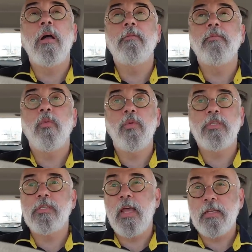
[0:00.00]

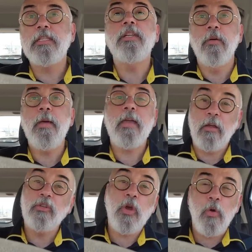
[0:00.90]
was like still
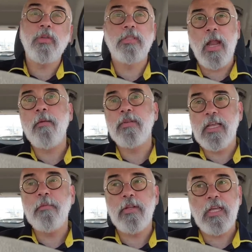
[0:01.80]
making jokes, and I
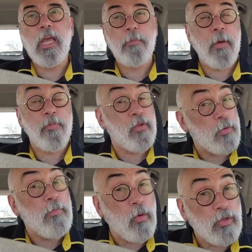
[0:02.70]
was able to keep up with
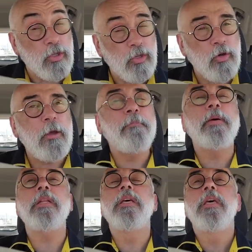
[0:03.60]
her most of the trip,
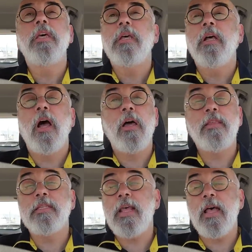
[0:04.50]
but
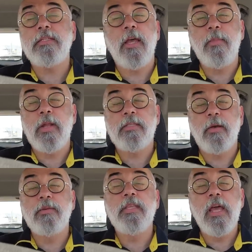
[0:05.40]
this last 10
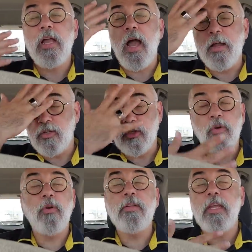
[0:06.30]
minutes I was like, I
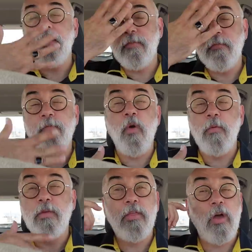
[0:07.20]
just couldn't even
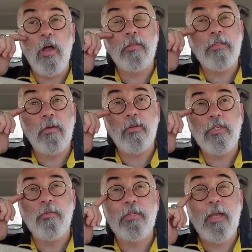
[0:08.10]
form a thought. So
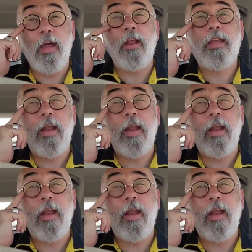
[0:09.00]
she was